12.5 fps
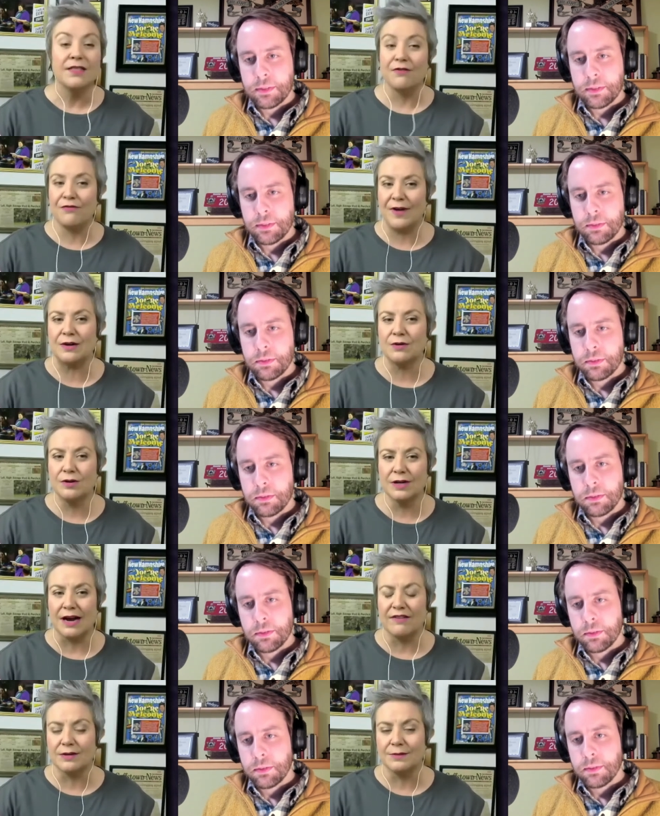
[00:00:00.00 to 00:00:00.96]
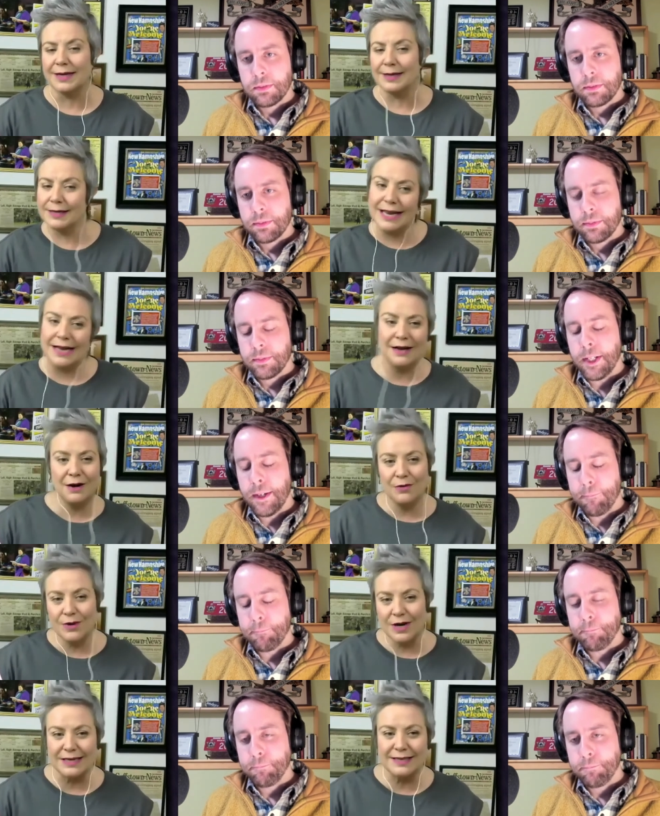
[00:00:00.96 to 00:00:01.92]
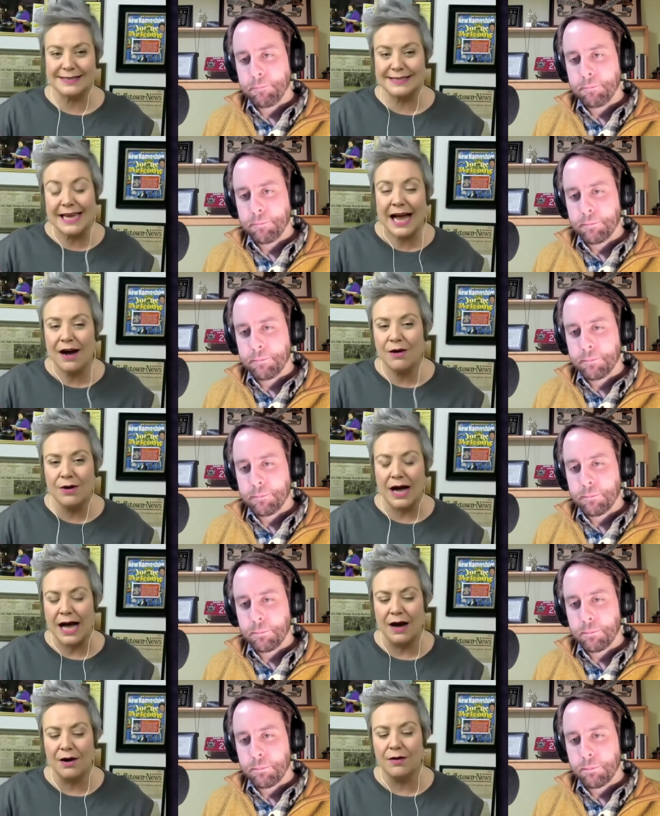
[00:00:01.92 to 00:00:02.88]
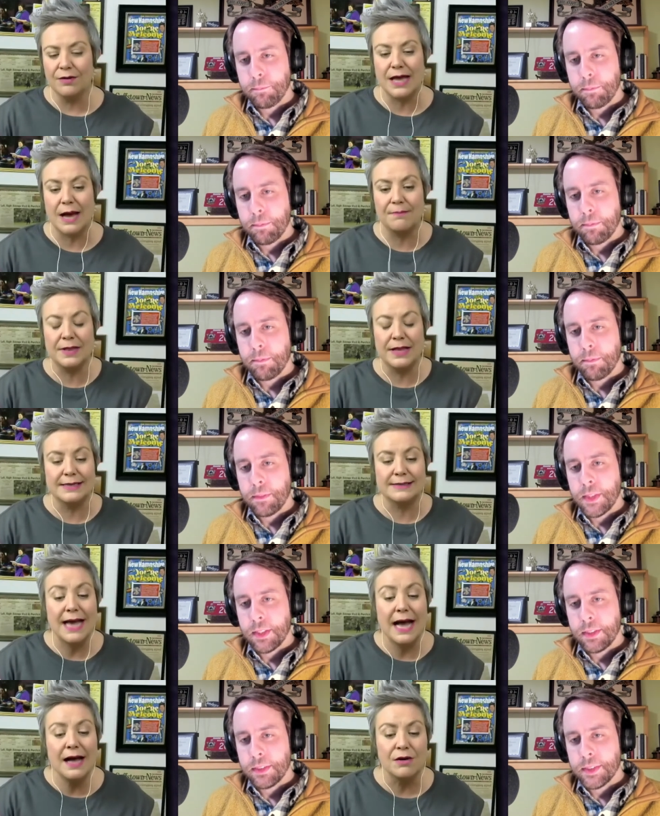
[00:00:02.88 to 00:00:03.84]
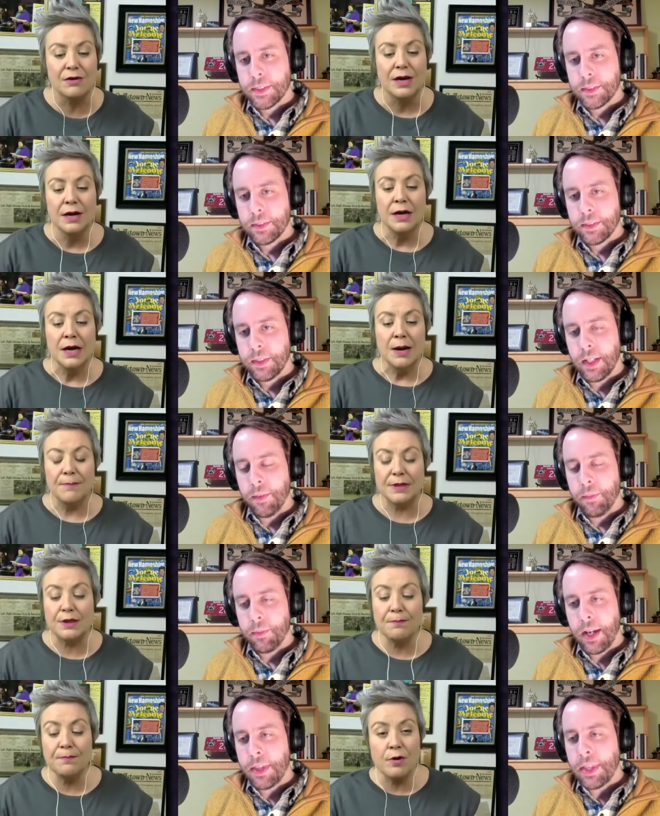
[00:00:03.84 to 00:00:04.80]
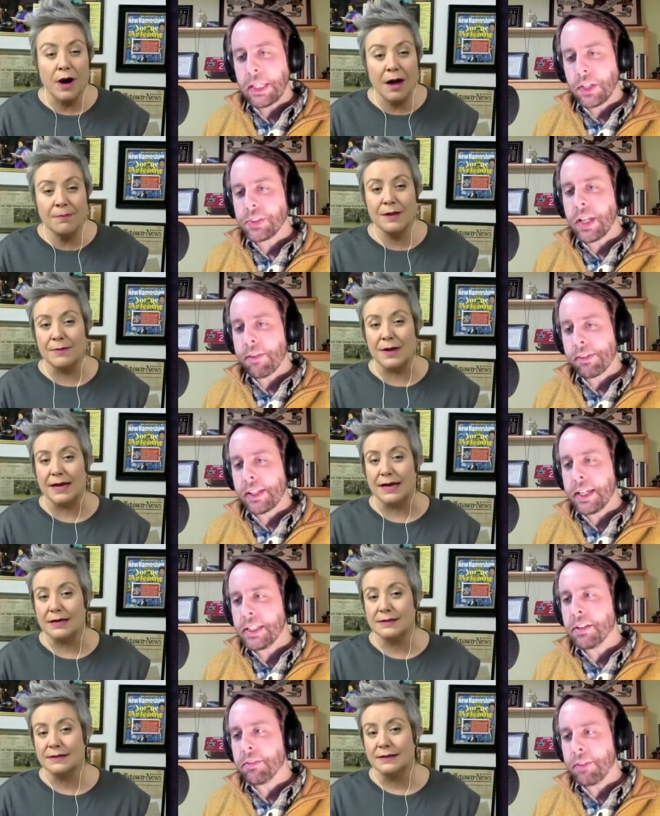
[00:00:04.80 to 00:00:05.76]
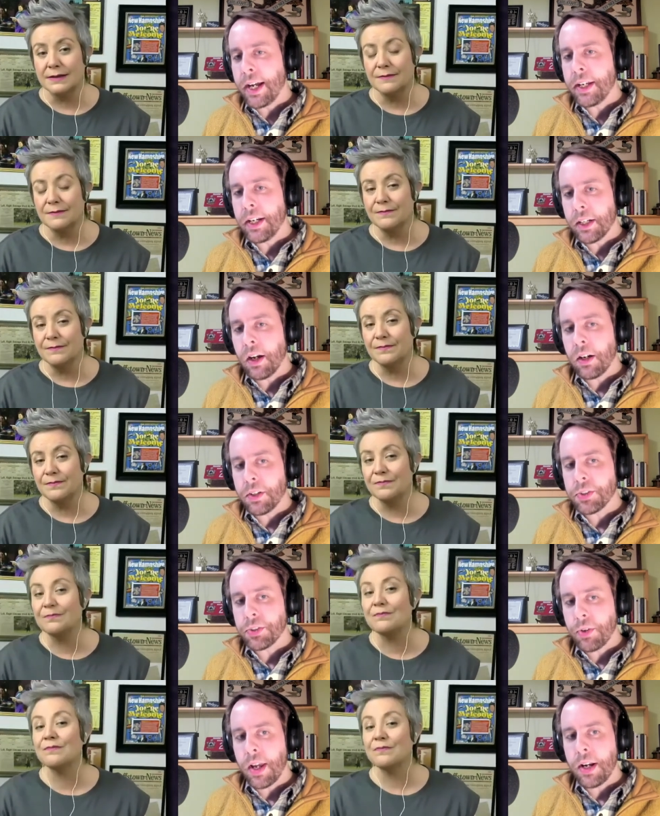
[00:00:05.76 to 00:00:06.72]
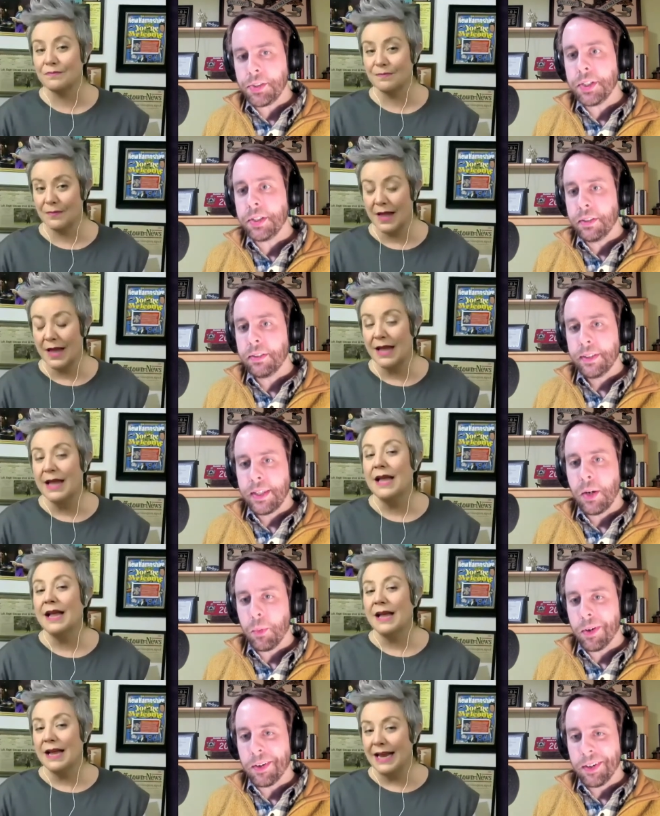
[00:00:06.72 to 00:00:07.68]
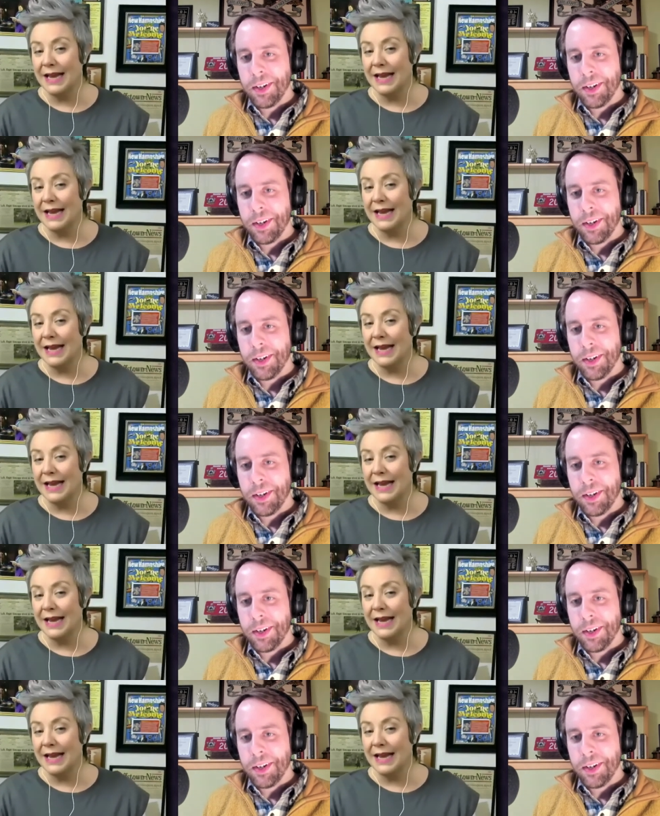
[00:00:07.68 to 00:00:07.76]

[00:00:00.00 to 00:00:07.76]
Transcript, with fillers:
Speaker 1: the federal government now we're going to see how how that plays out yeah. but i think there's definitely is, a divide
Speaker 2: and conquer strategy that we're